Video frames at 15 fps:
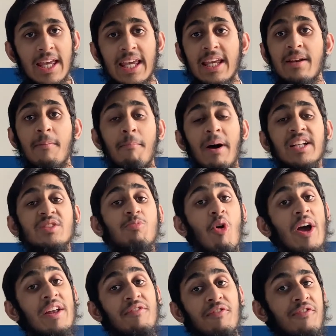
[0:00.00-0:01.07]
in much
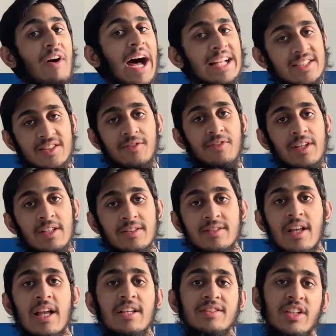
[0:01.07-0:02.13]
more advanced fields
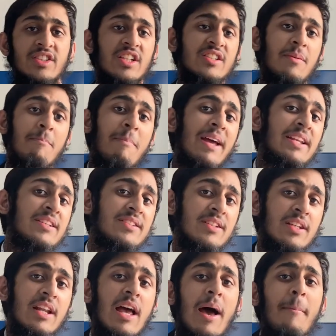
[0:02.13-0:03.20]
such as
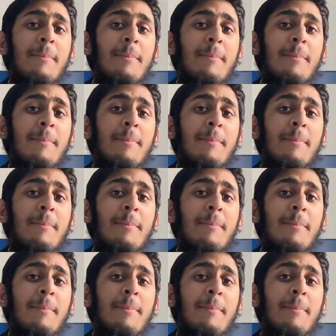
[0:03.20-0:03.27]
medicine,